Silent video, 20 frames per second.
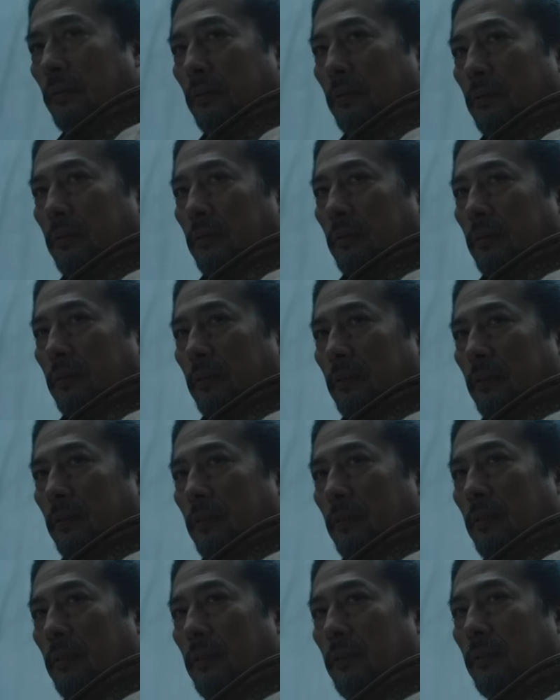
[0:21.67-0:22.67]
With there being a
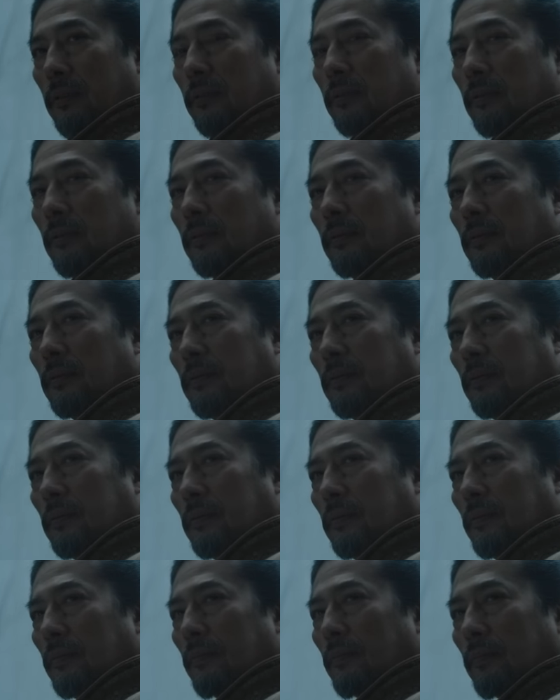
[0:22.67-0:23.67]
lot of suspicions
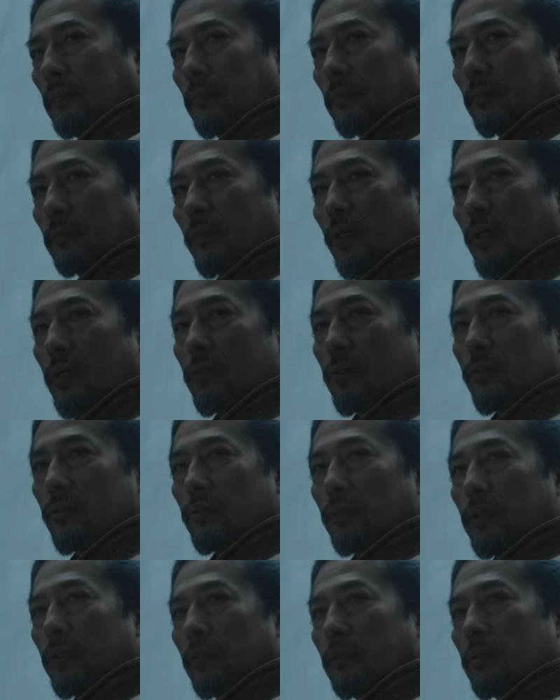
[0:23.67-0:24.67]
being raised about if
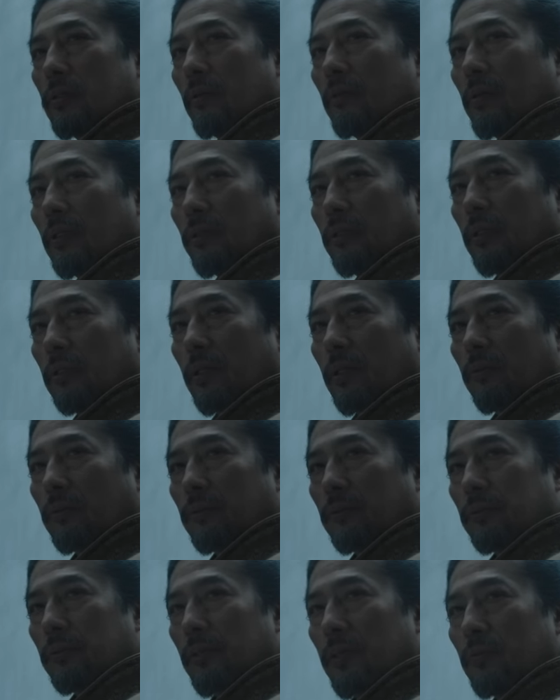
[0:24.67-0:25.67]
Toranaga actually
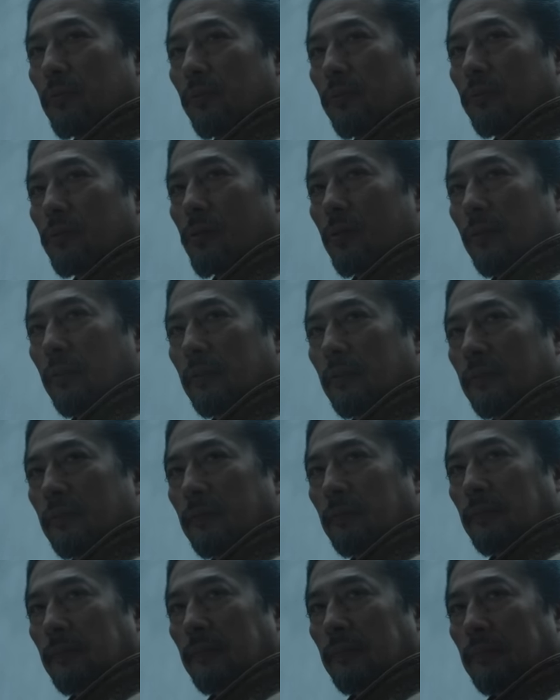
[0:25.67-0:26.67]
had a secret plan